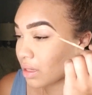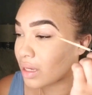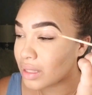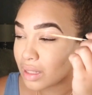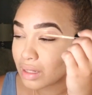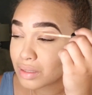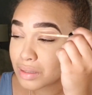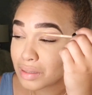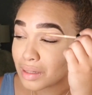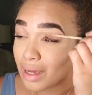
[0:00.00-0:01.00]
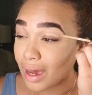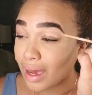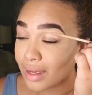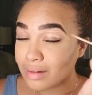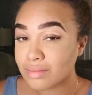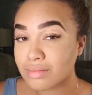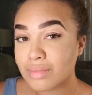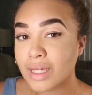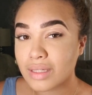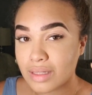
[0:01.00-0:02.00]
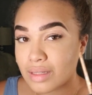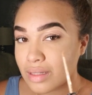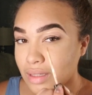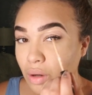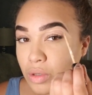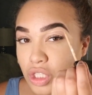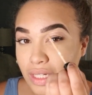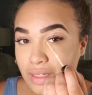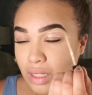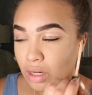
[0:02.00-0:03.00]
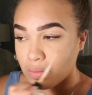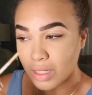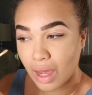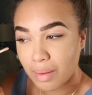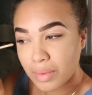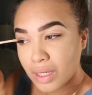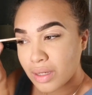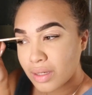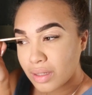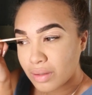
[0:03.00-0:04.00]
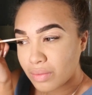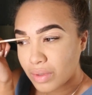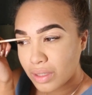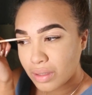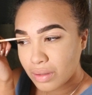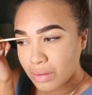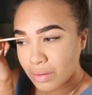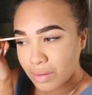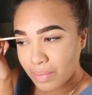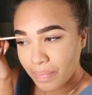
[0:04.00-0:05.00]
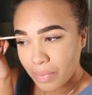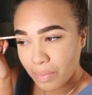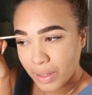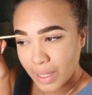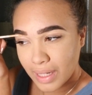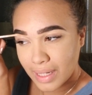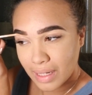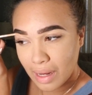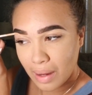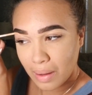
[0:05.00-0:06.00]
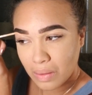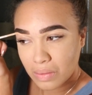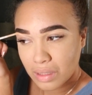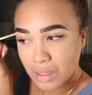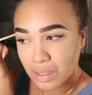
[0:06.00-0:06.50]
then I'll just dot because this is so much concealer up top. When you blend it down,